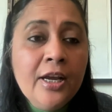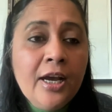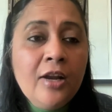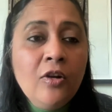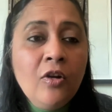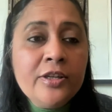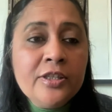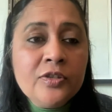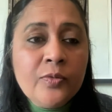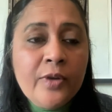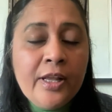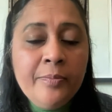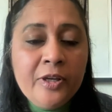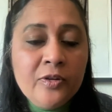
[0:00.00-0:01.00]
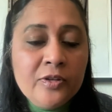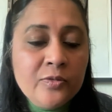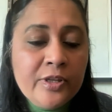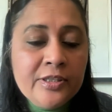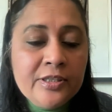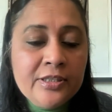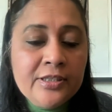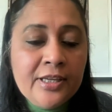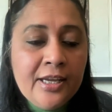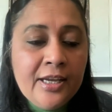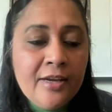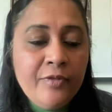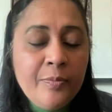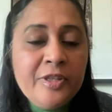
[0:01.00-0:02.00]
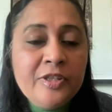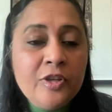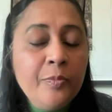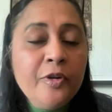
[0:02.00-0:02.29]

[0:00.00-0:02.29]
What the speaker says: a lot as well, because once women's